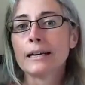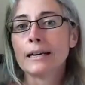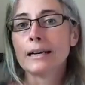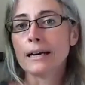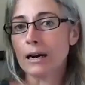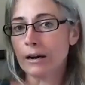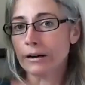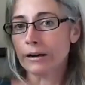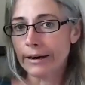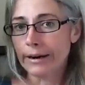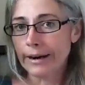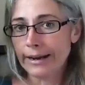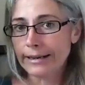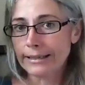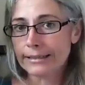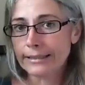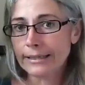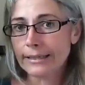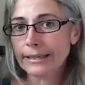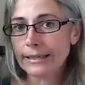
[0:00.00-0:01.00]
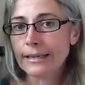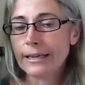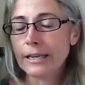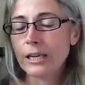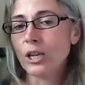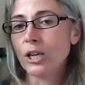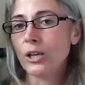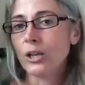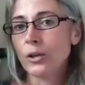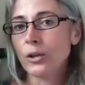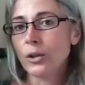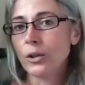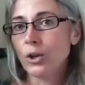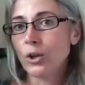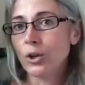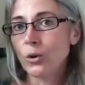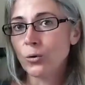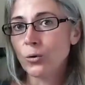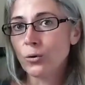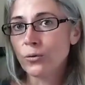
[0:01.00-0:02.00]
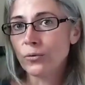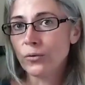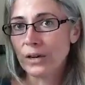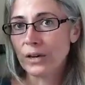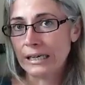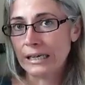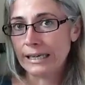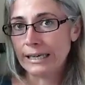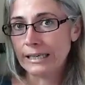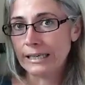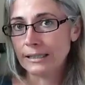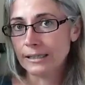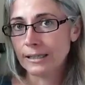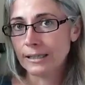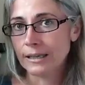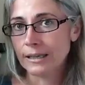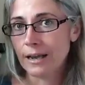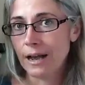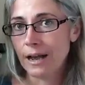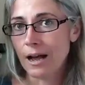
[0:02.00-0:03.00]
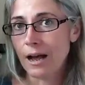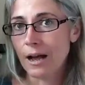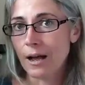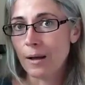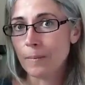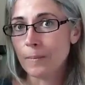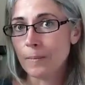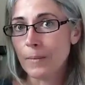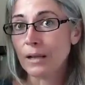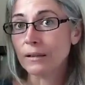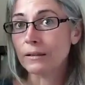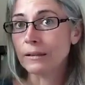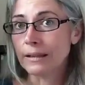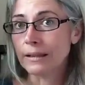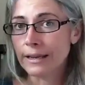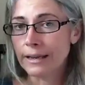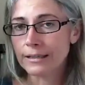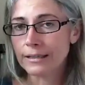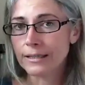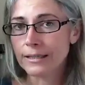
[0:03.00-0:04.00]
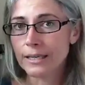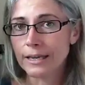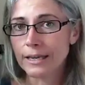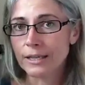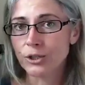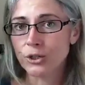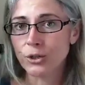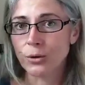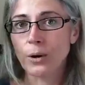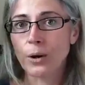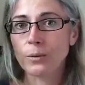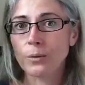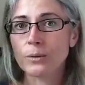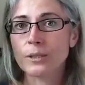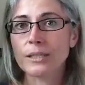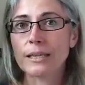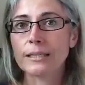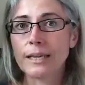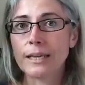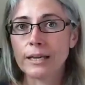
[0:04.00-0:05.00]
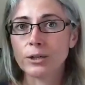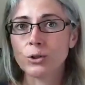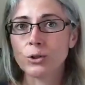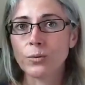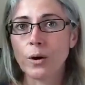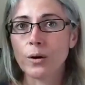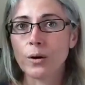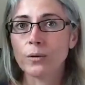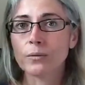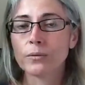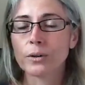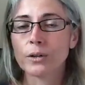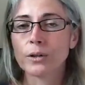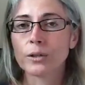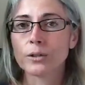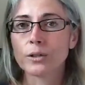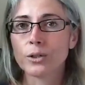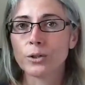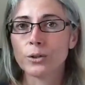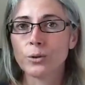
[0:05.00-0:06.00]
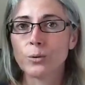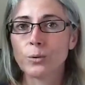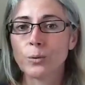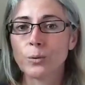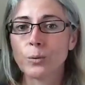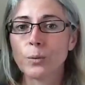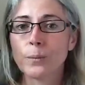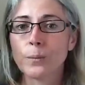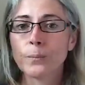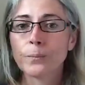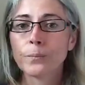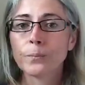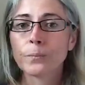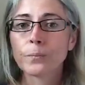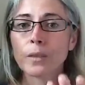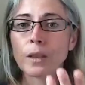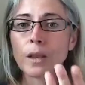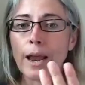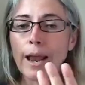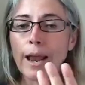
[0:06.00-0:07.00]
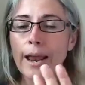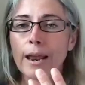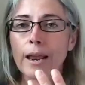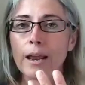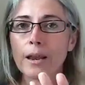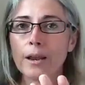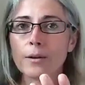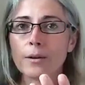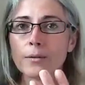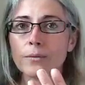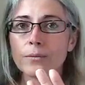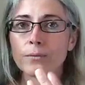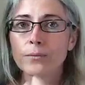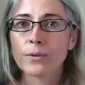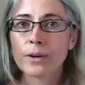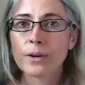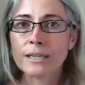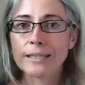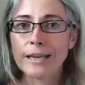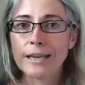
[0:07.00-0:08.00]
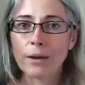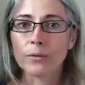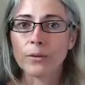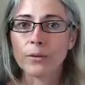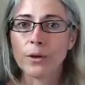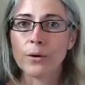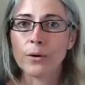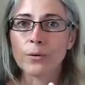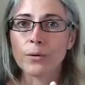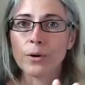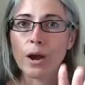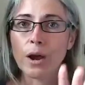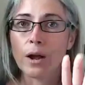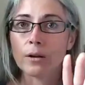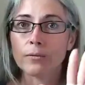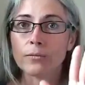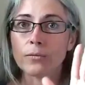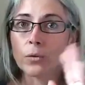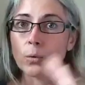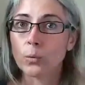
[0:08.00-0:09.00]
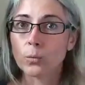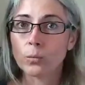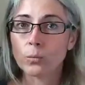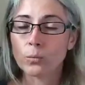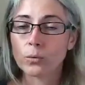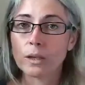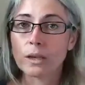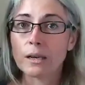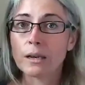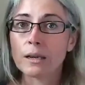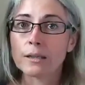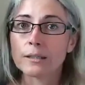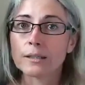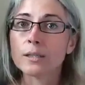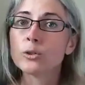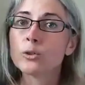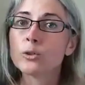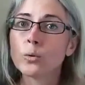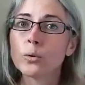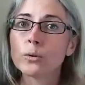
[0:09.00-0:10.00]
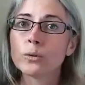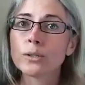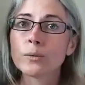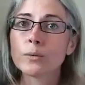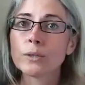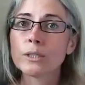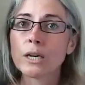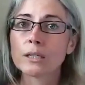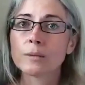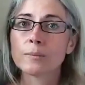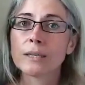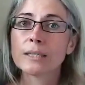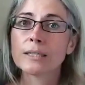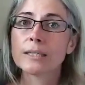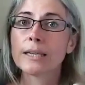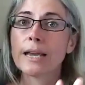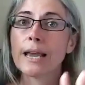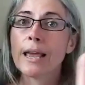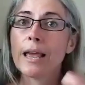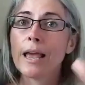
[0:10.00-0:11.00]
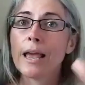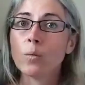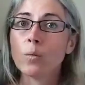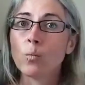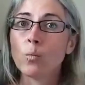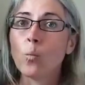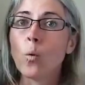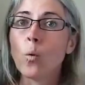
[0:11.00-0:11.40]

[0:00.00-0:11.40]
All right. You'll find a link in today's show notes that takes you over to a free download of the essential oils we talked about today and